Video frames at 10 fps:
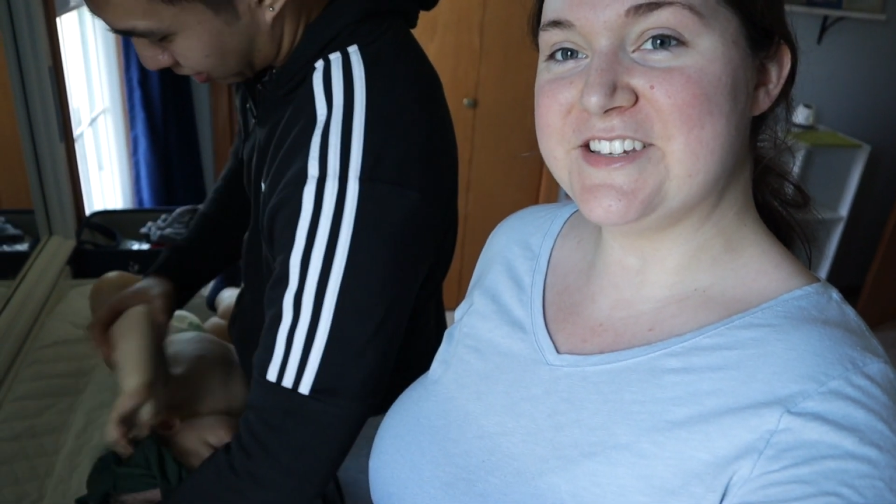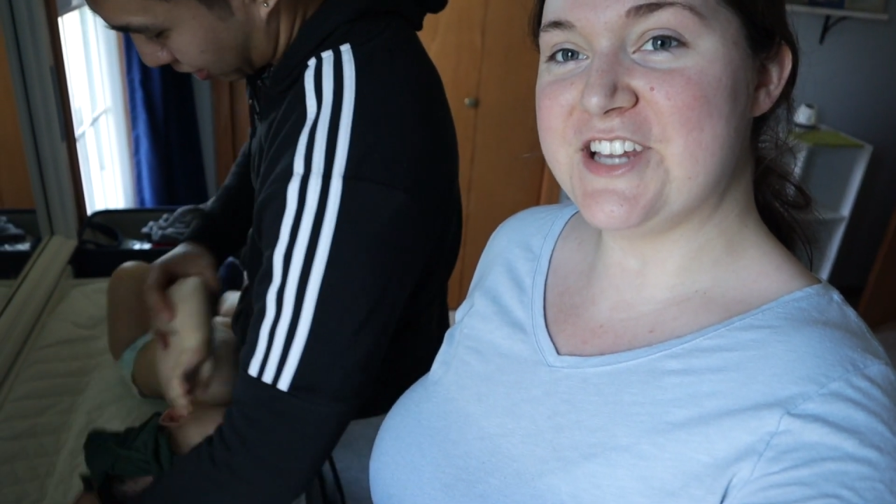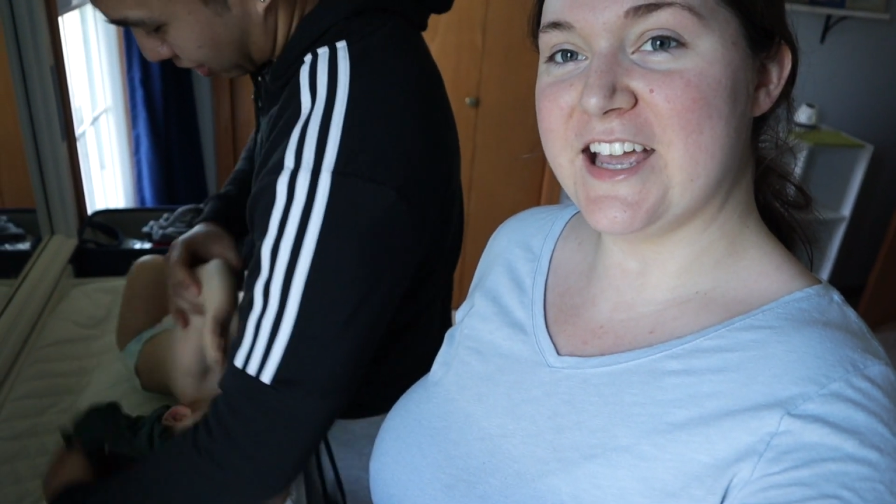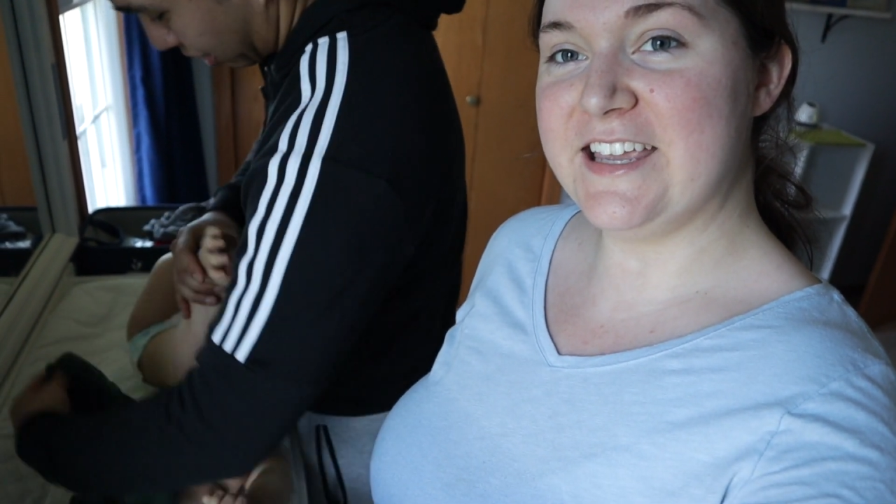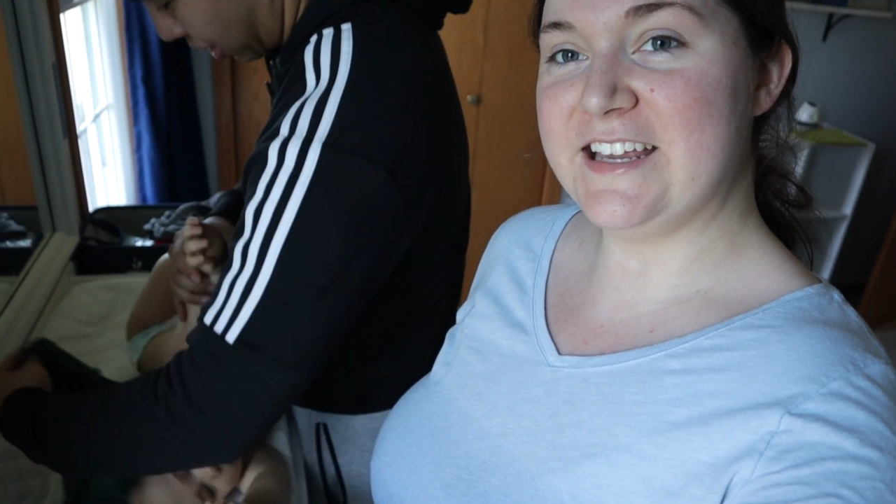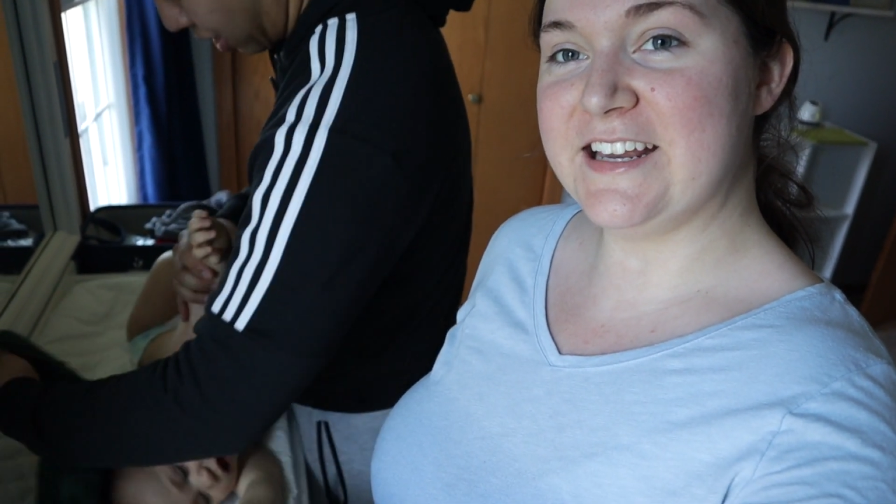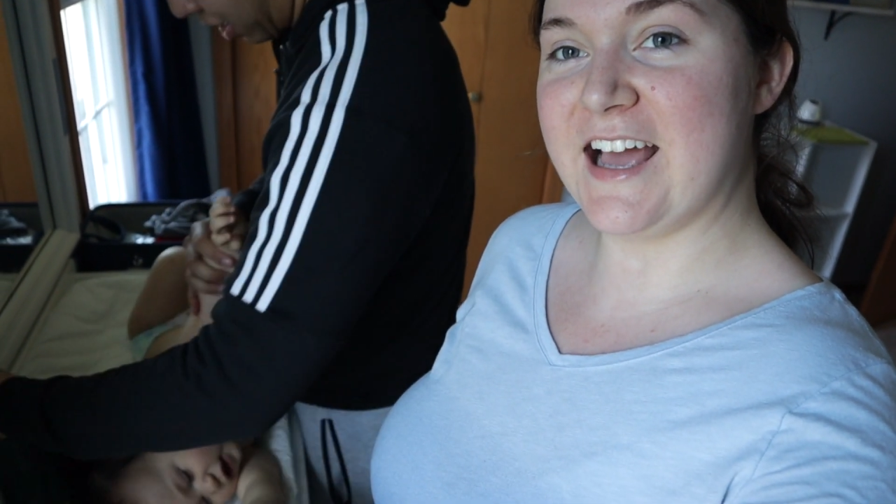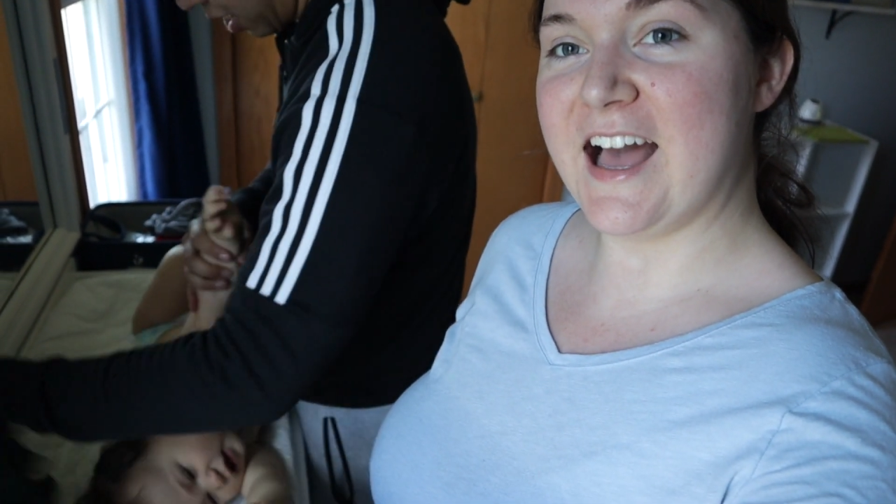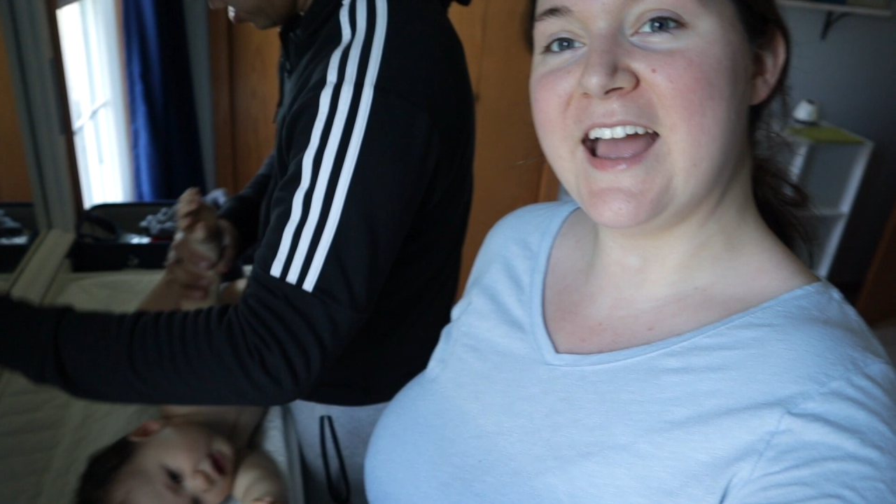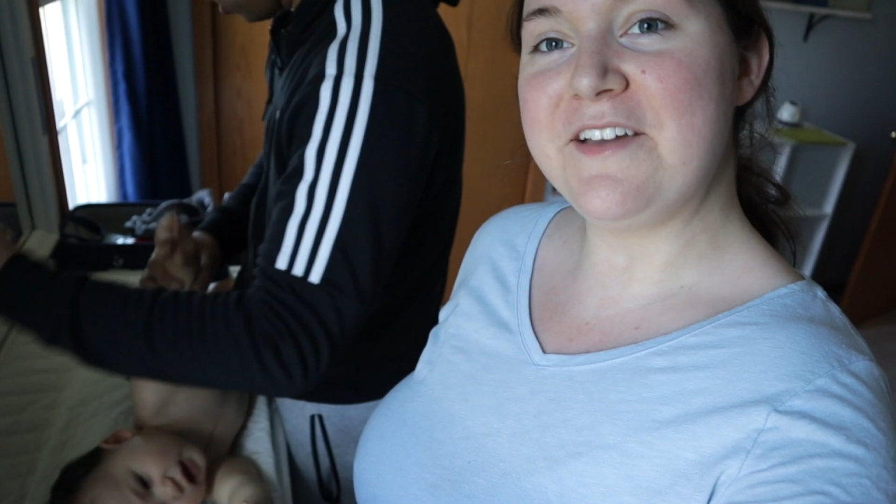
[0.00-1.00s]
checking
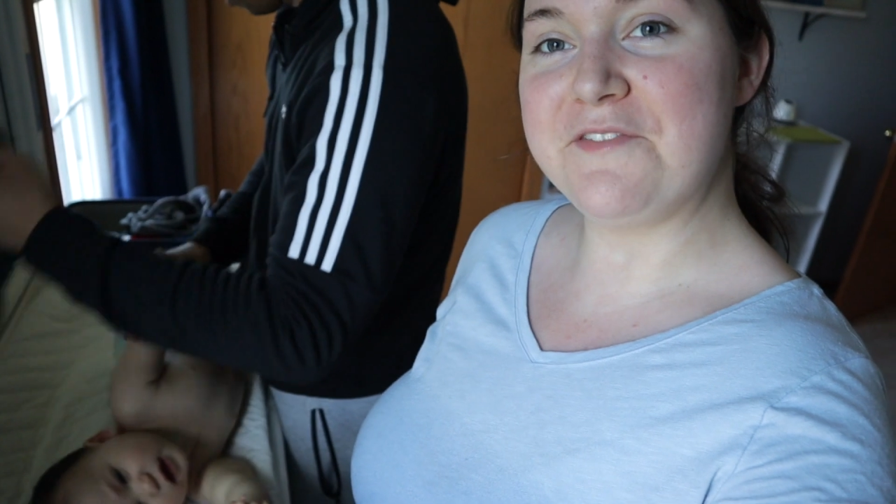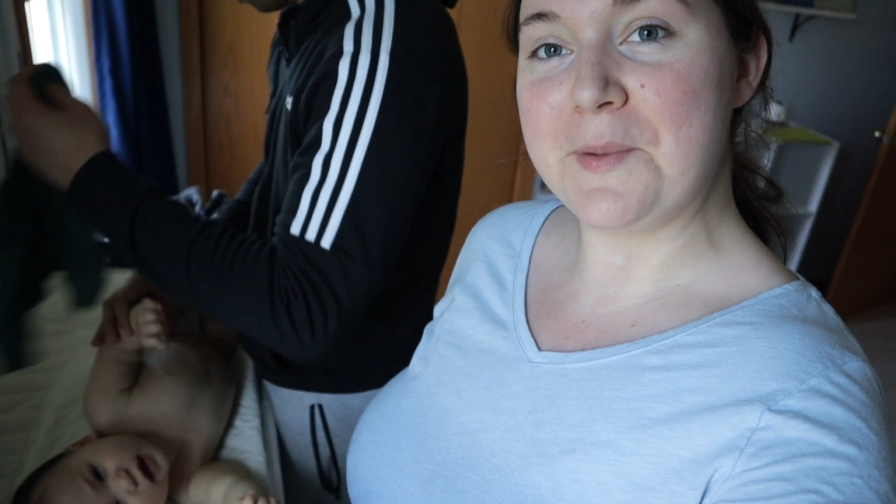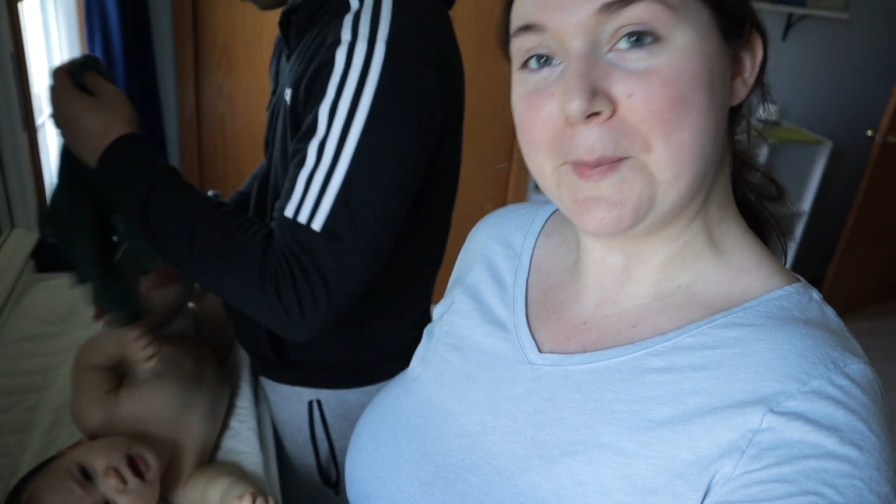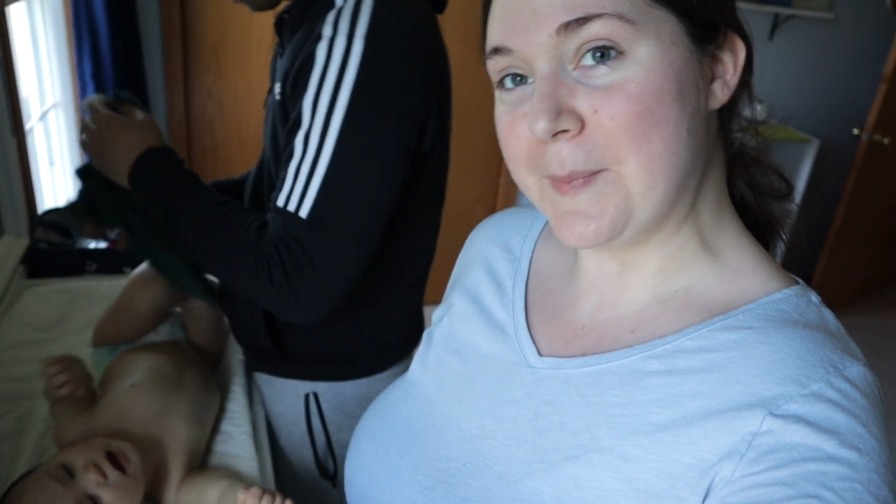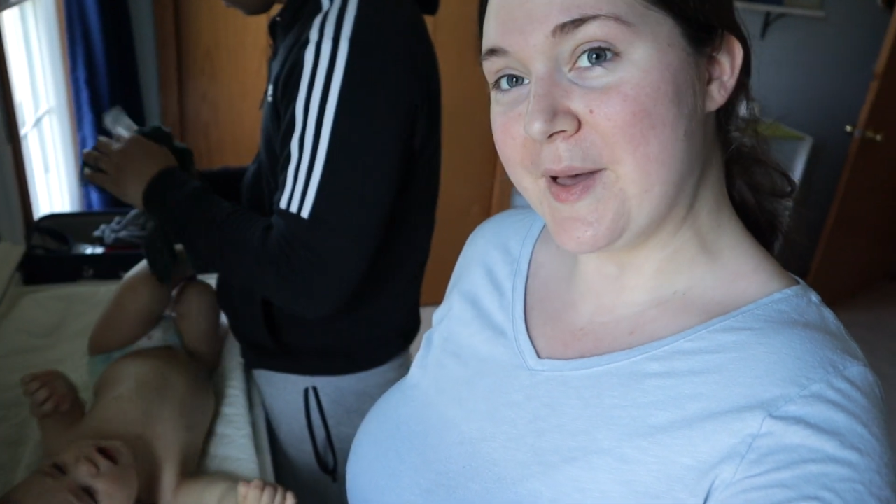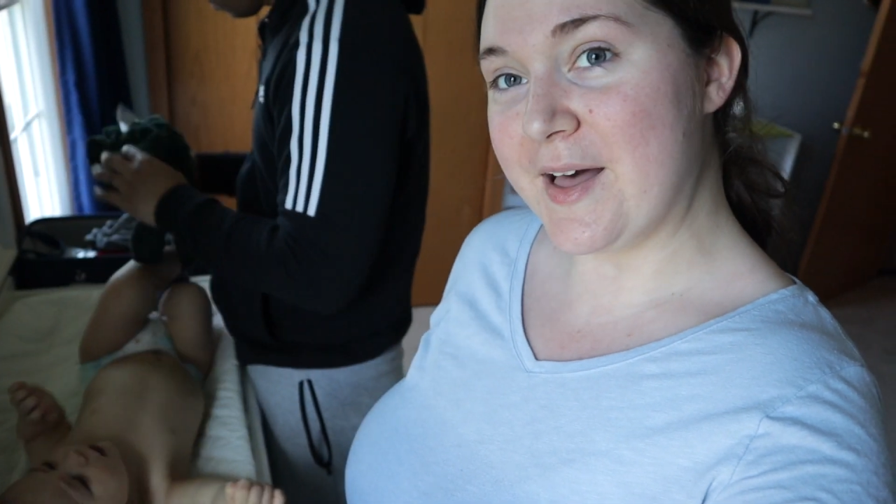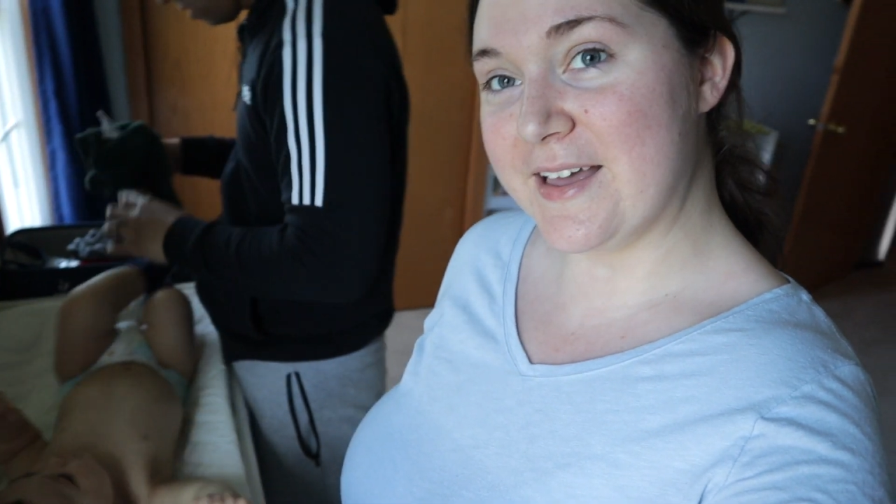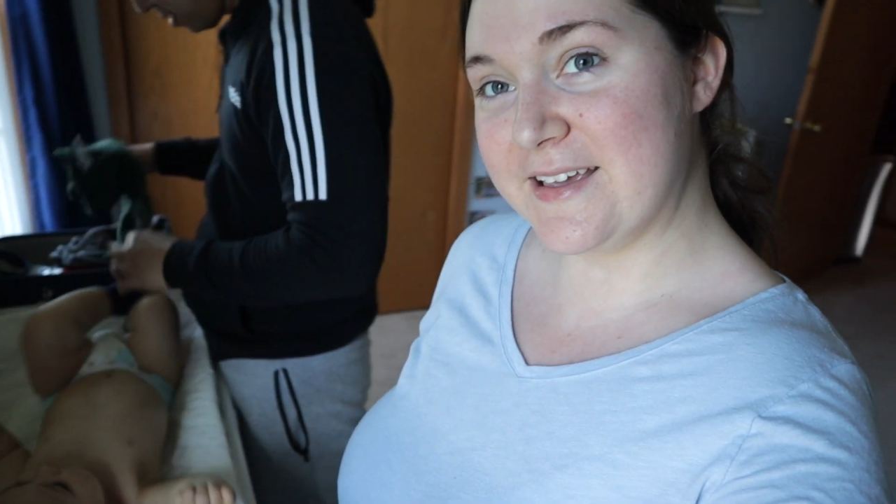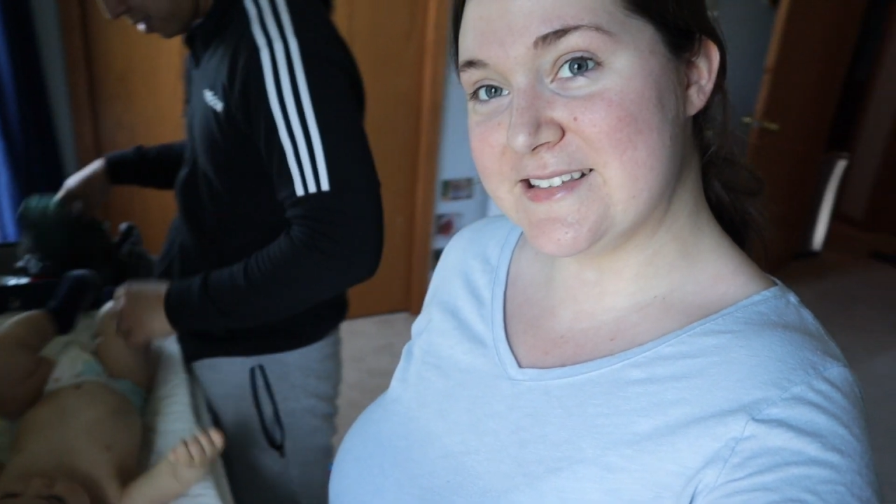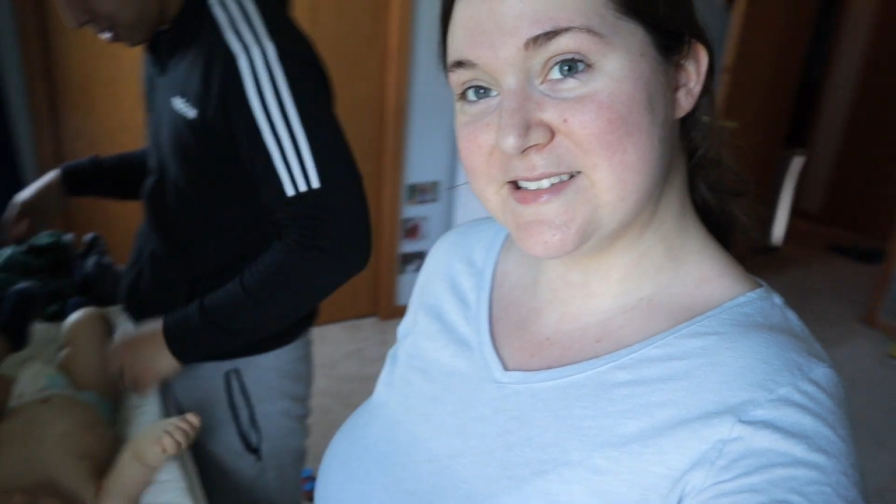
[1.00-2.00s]
Kai for
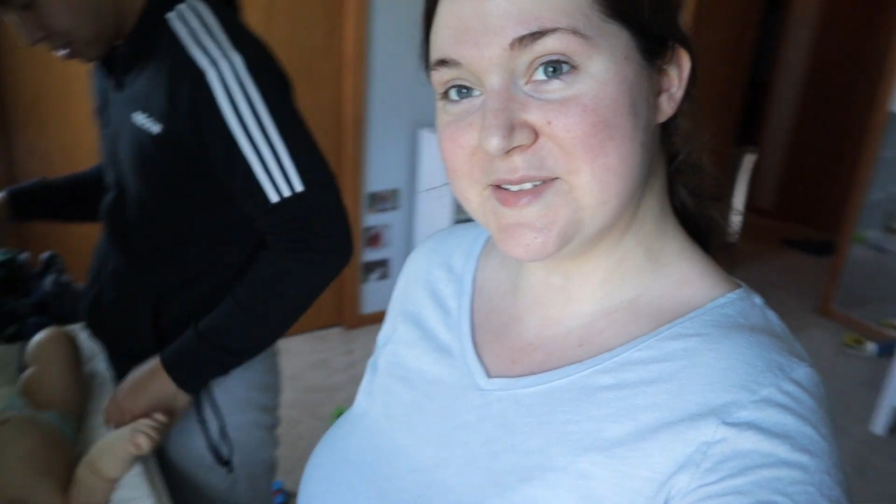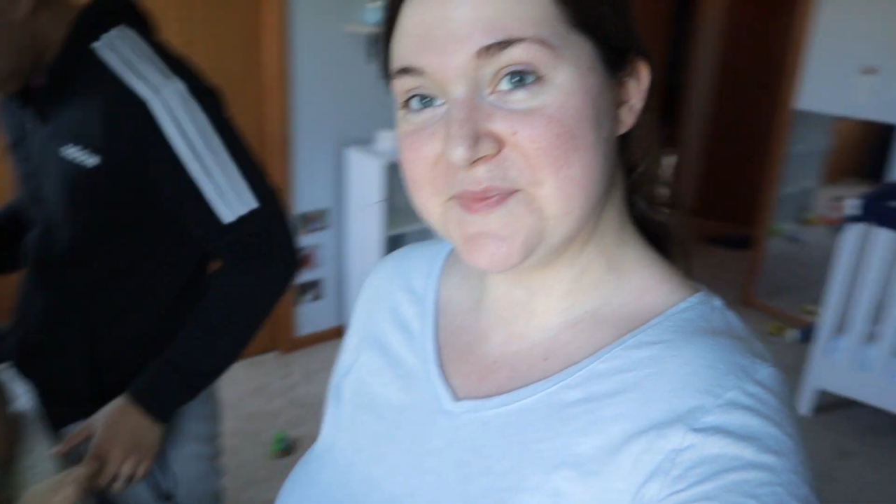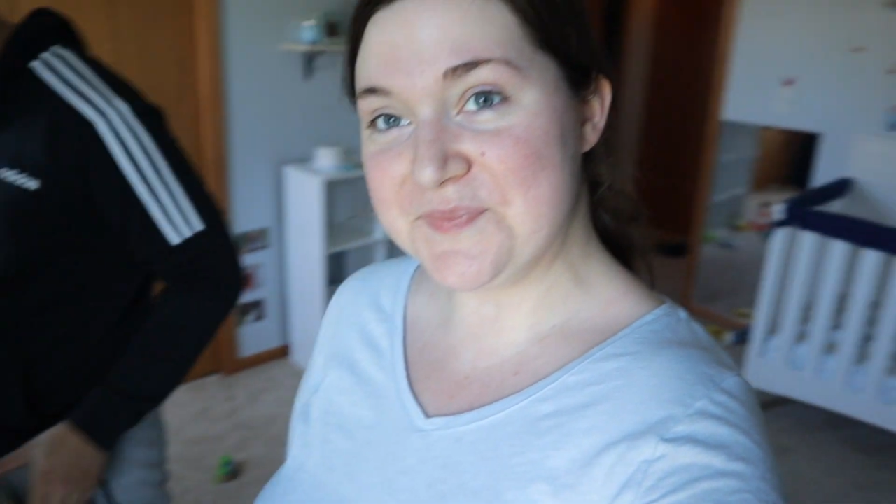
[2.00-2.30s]
bugs.